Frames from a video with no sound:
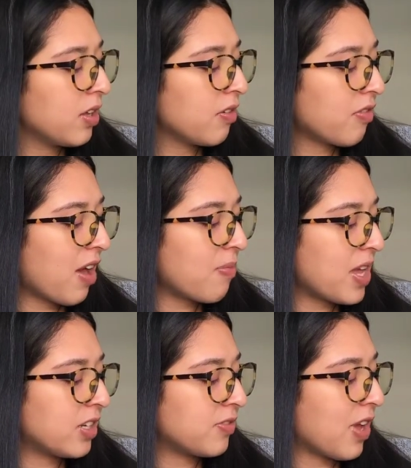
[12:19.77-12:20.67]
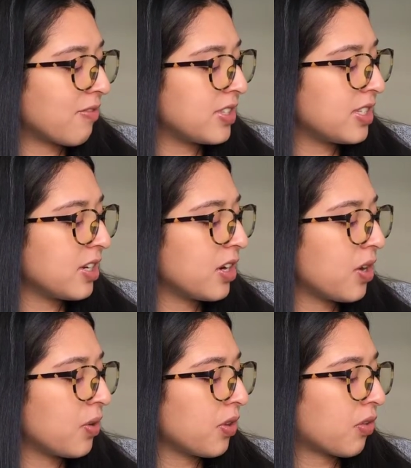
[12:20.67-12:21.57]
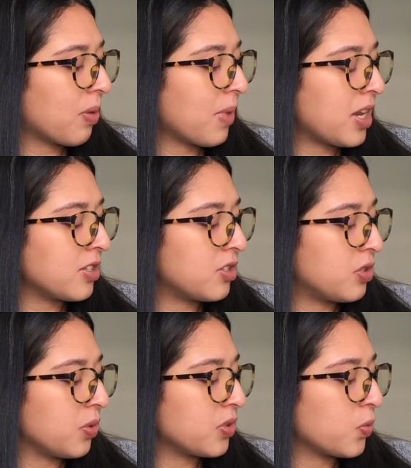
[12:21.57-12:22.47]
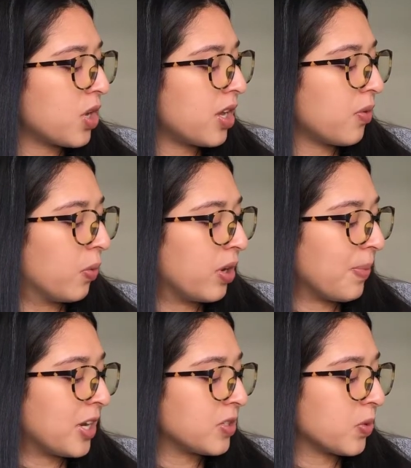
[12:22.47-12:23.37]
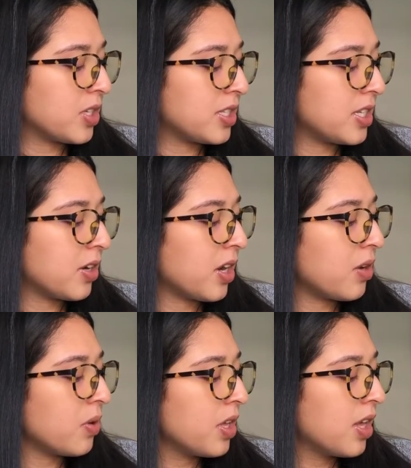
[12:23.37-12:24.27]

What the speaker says: 5 minus 5 is 0, 3 minus 2 is 1, 1 minus 1 is 0.